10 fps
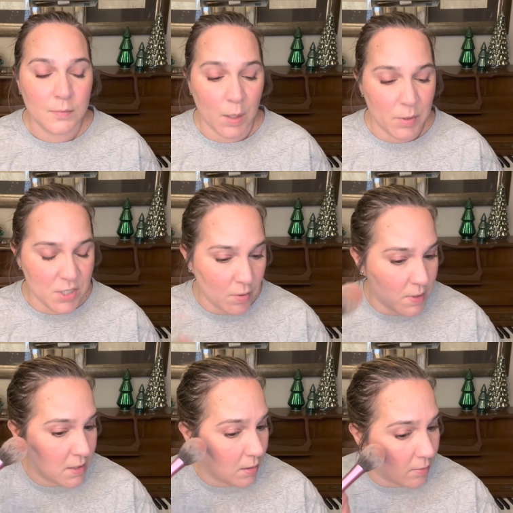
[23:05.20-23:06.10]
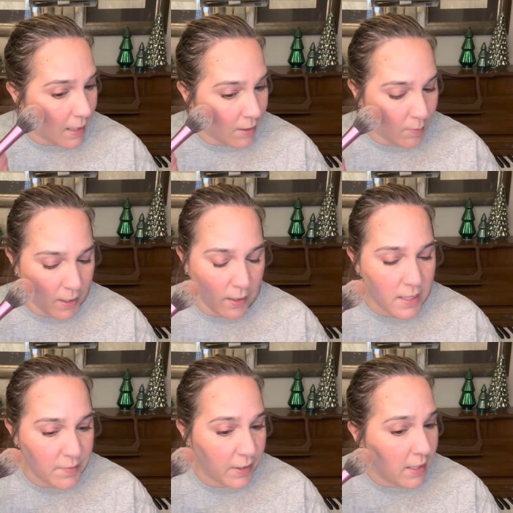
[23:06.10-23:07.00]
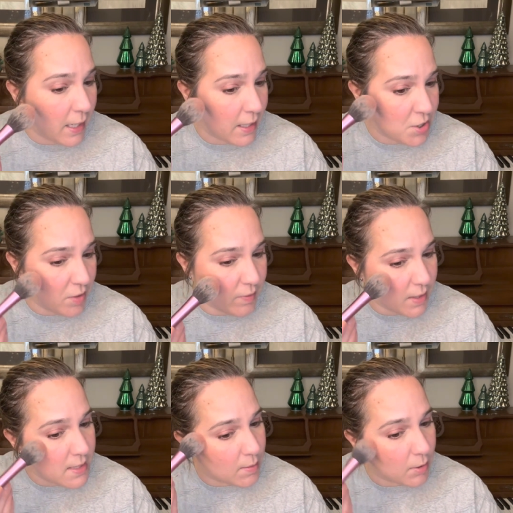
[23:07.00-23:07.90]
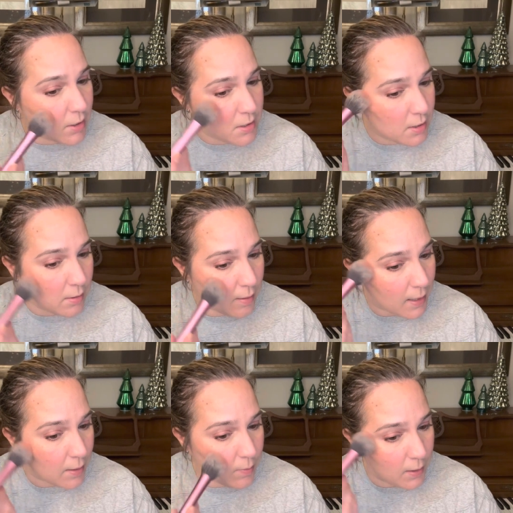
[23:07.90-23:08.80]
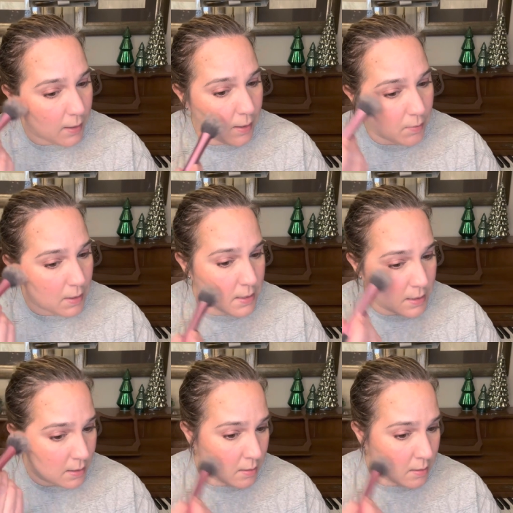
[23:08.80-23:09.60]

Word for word: but so was the Lorac one. It's very, actually very similar to the Lorac one that was